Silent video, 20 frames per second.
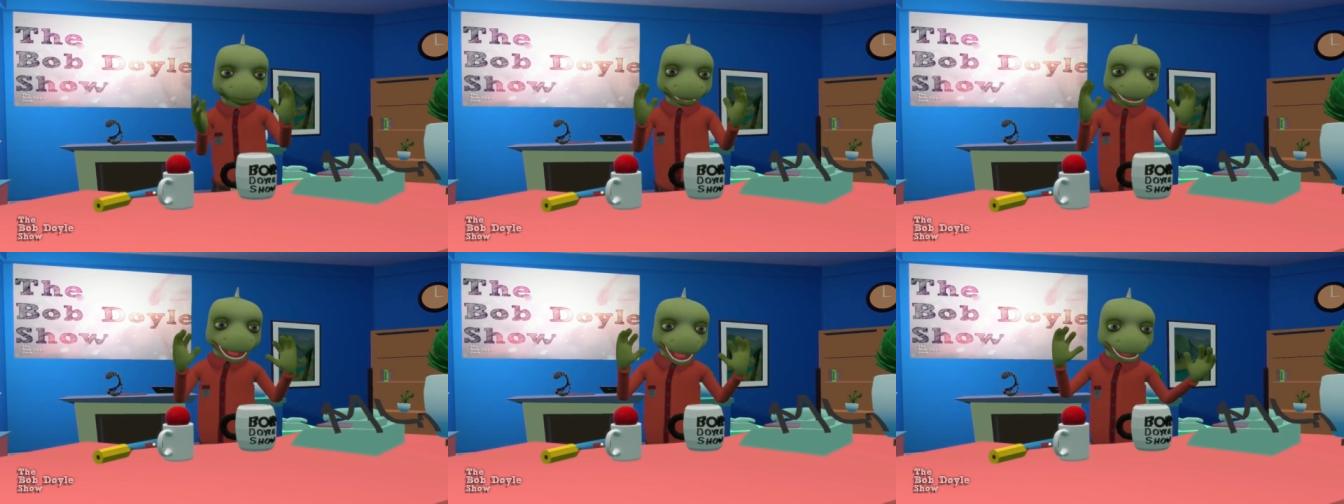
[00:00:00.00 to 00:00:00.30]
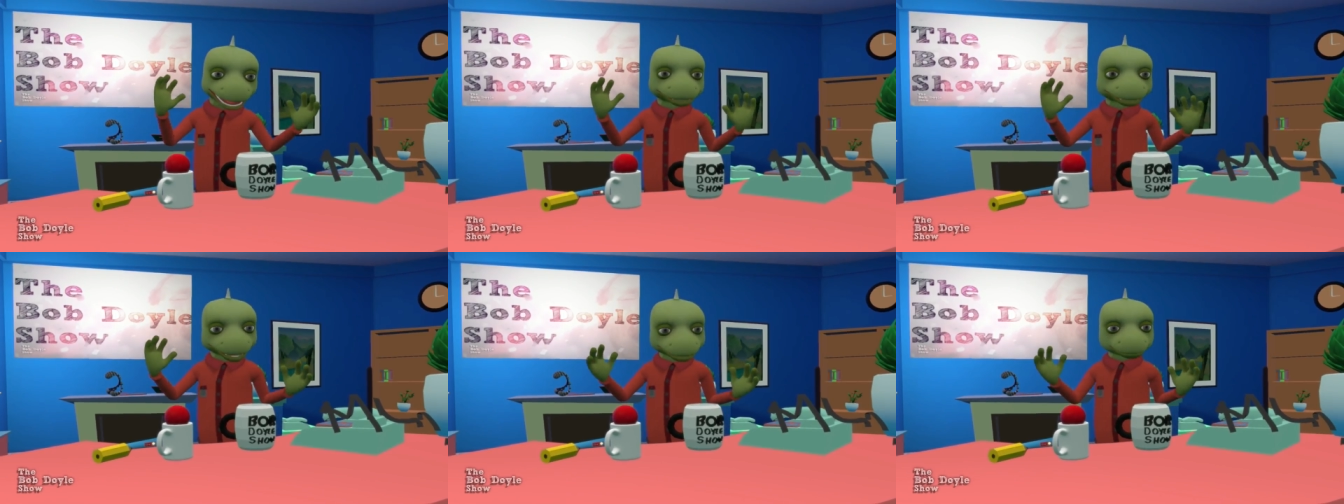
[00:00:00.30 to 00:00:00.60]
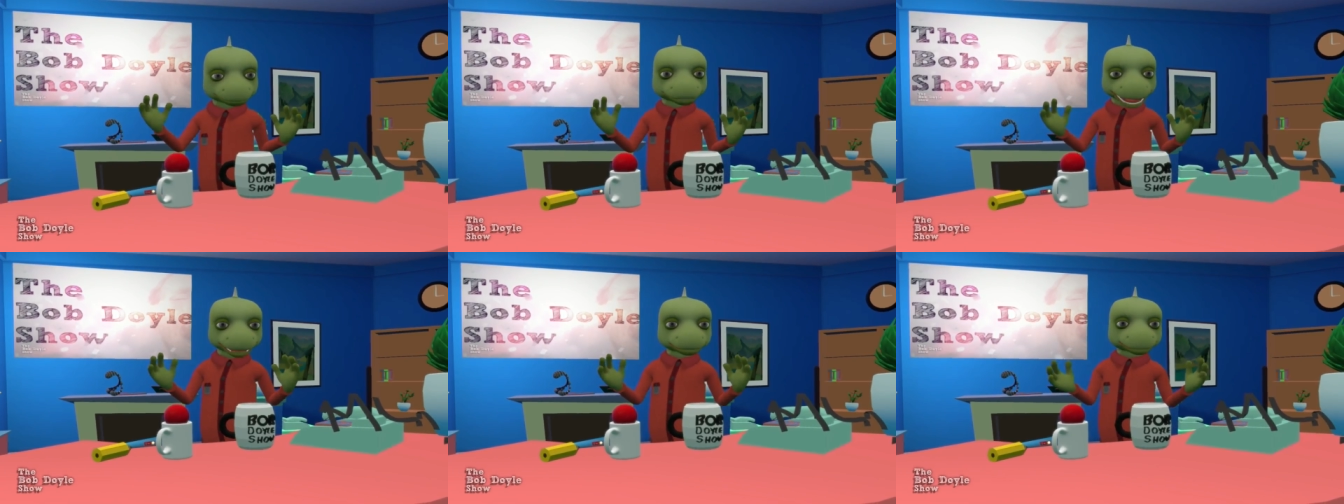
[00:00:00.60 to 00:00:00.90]
now
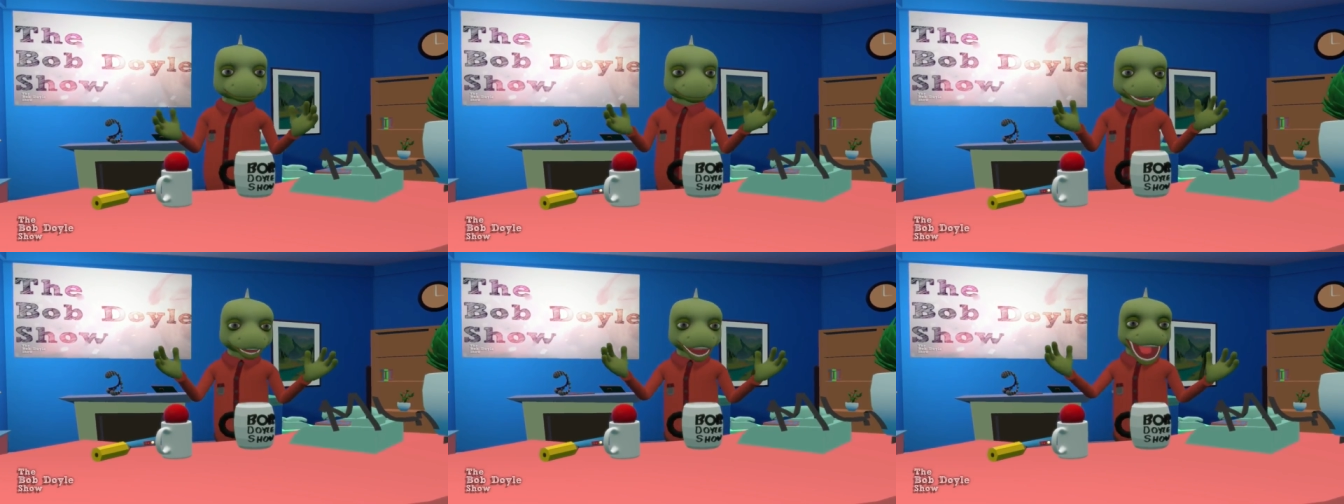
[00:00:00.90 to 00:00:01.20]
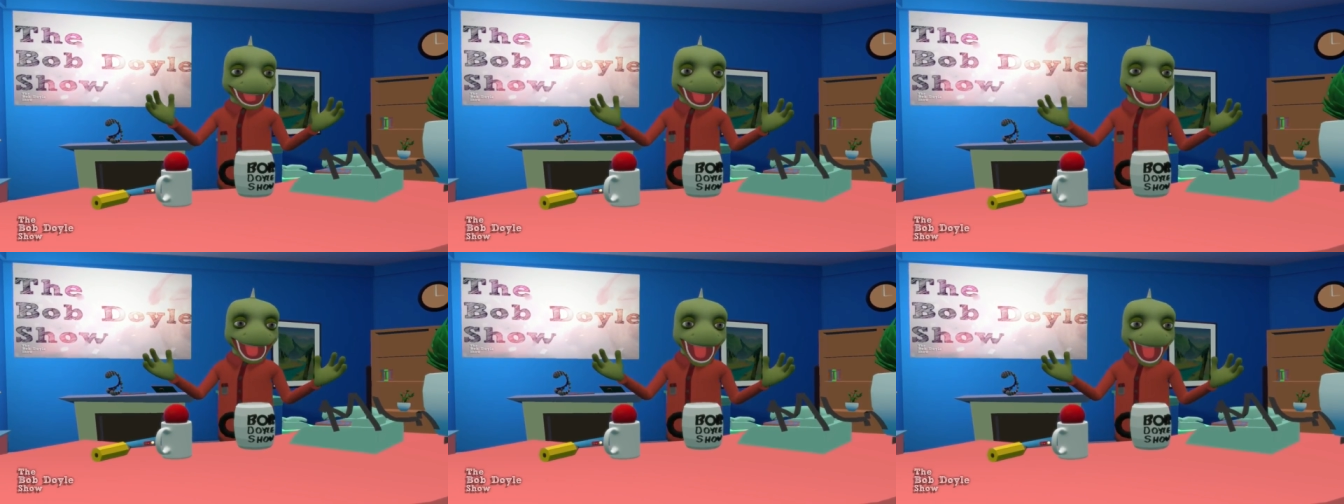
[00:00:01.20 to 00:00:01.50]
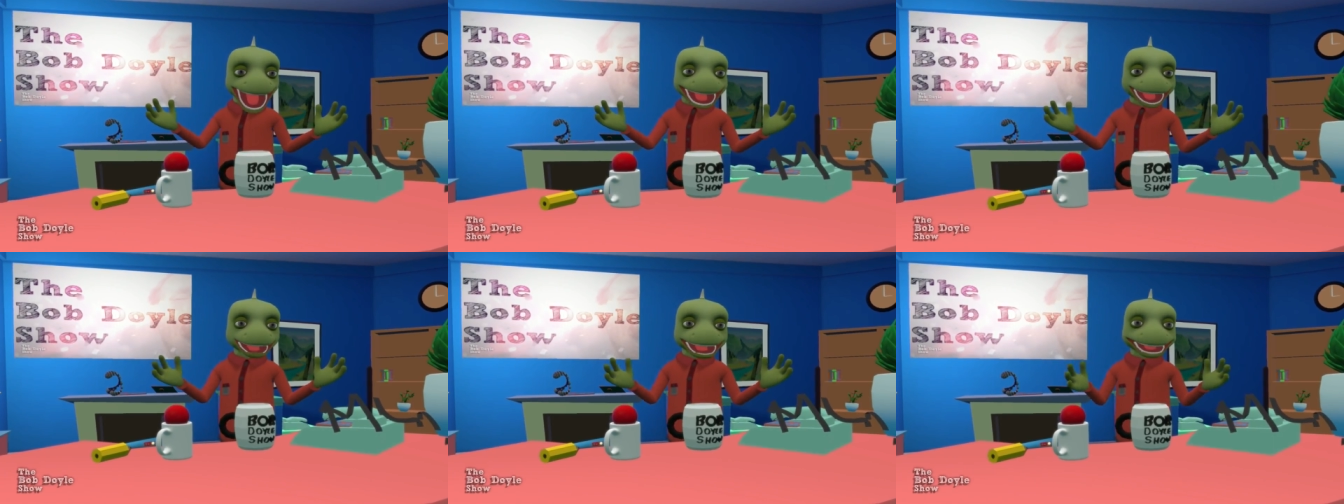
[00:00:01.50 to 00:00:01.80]
before I have
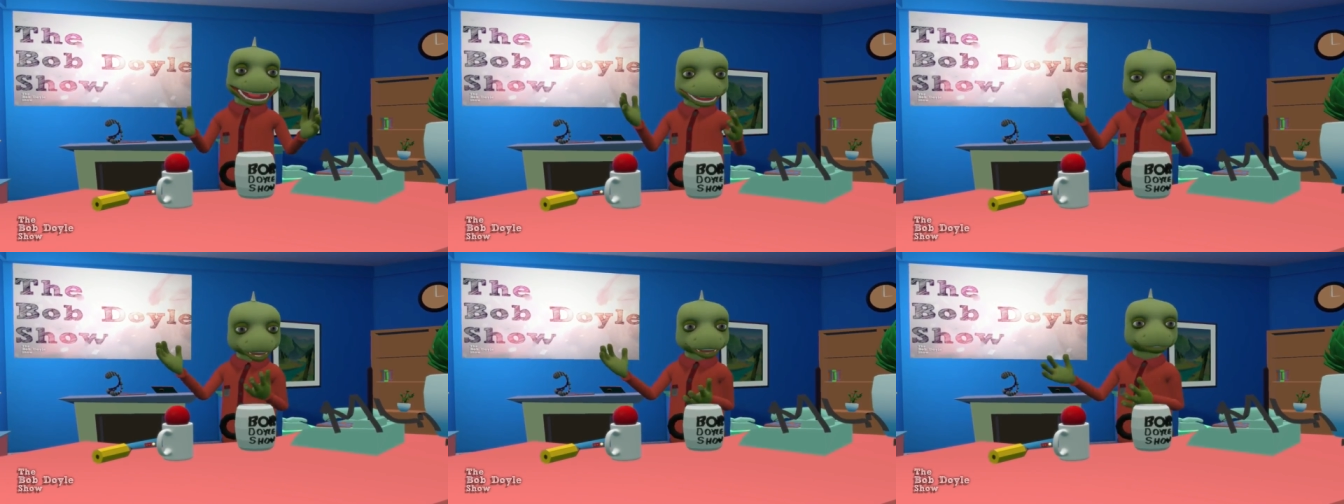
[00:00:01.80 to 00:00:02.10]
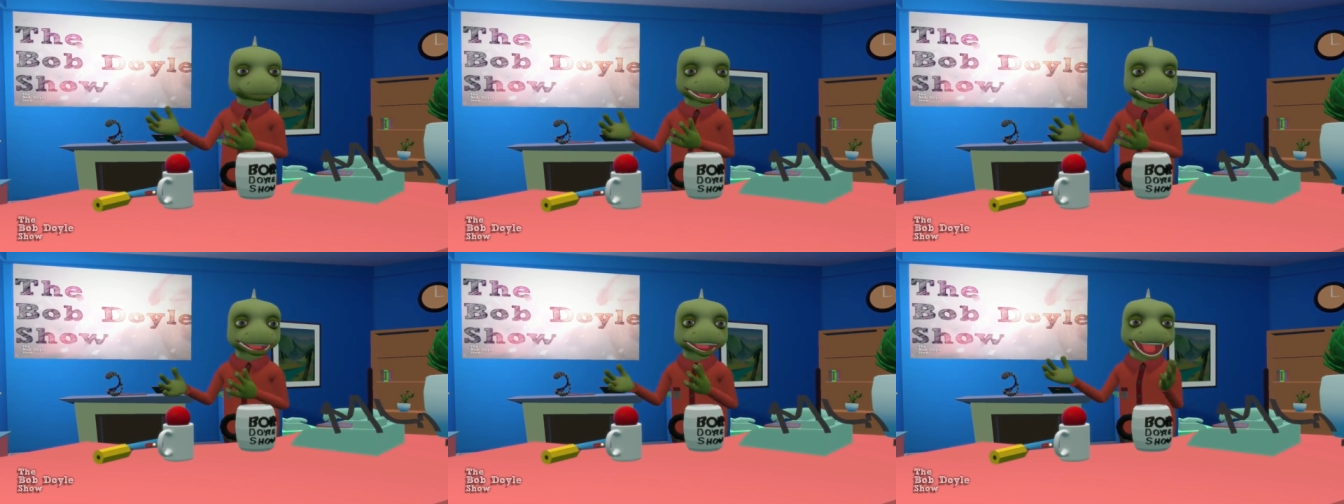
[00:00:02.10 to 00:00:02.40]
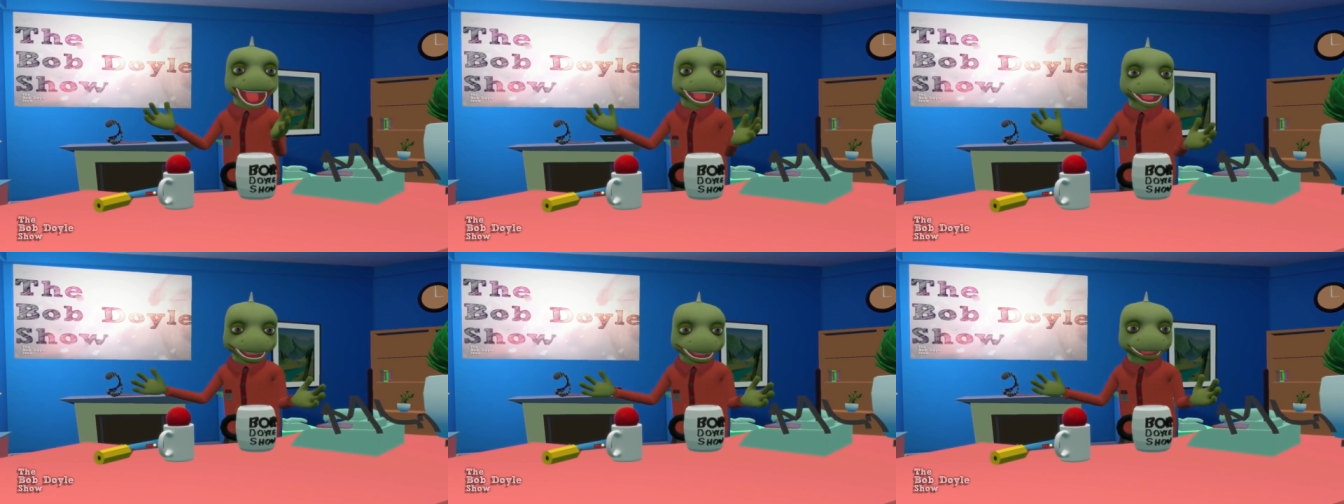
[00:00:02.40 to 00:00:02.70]
been unable
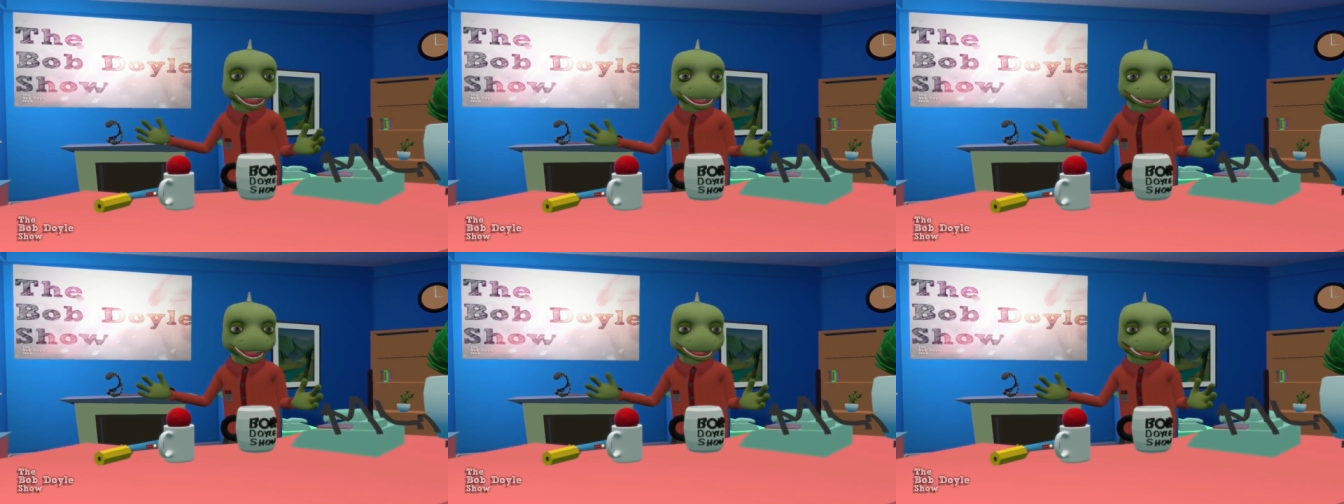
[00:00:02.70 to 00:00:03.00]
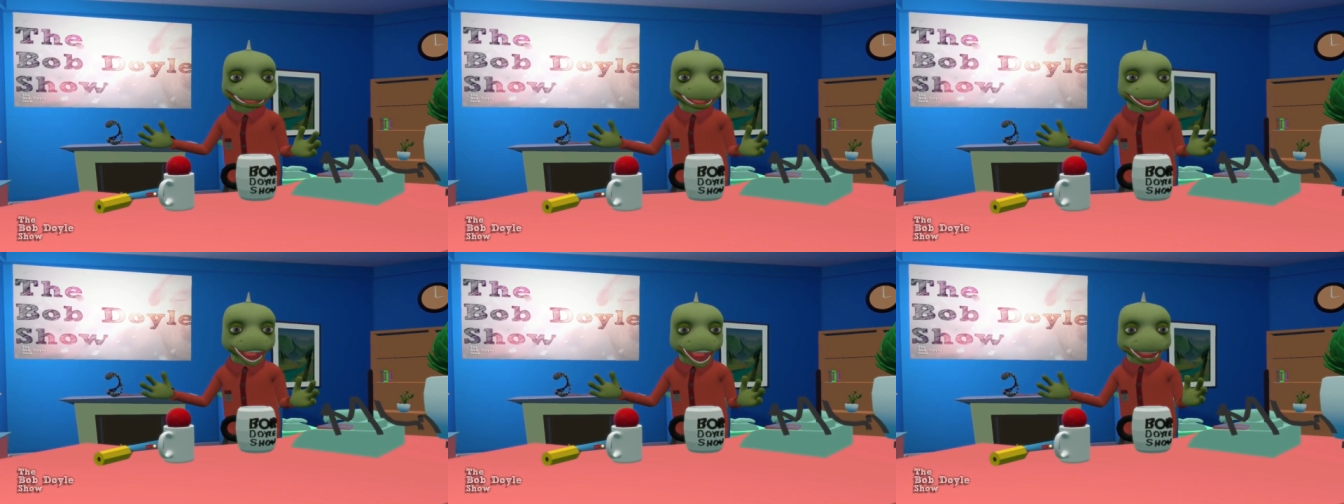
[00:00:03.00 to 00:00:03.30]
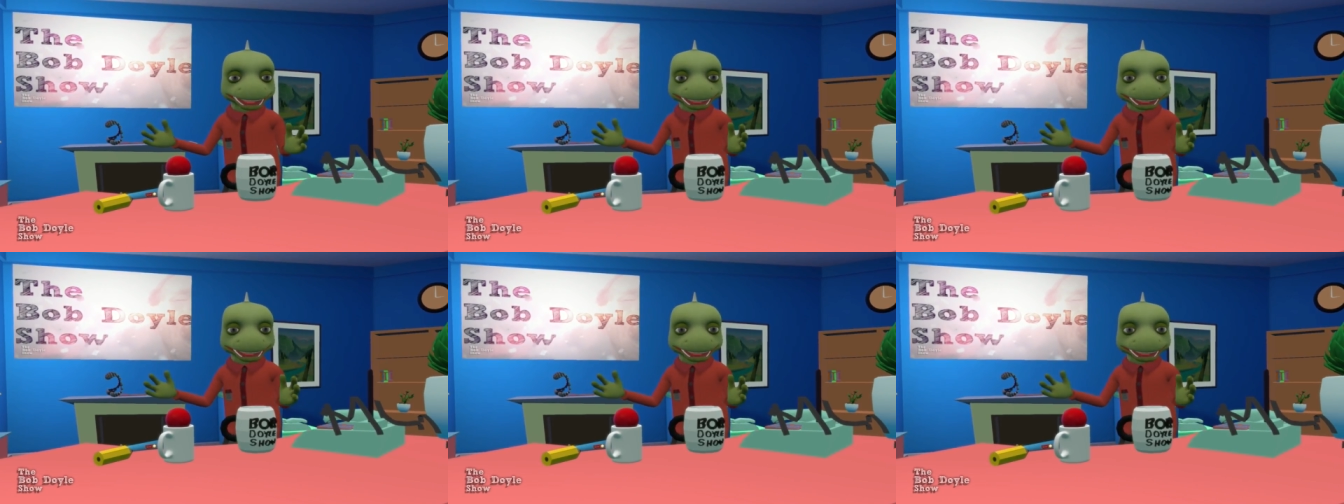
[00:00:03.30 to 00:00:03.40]
to show you,